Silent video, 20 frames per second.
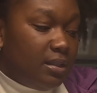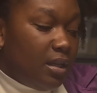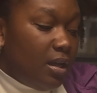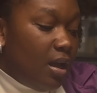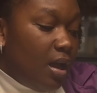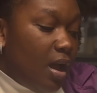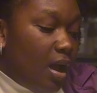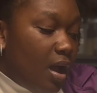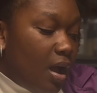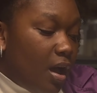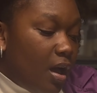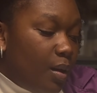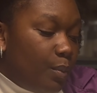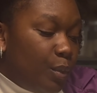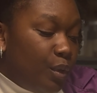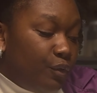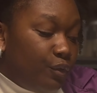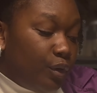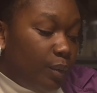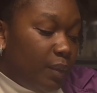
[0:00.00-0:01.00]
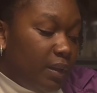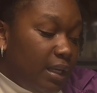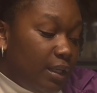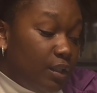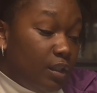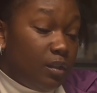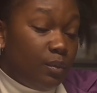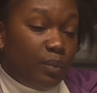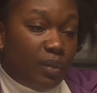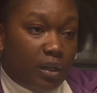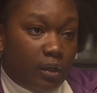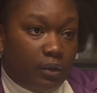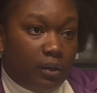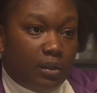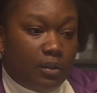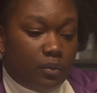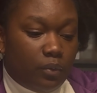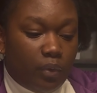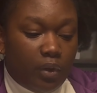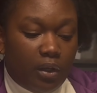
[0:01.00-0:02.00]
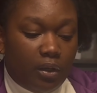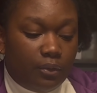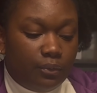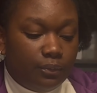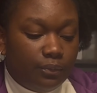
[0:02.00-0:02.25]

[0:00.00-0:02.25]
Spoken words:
the formulations better as well.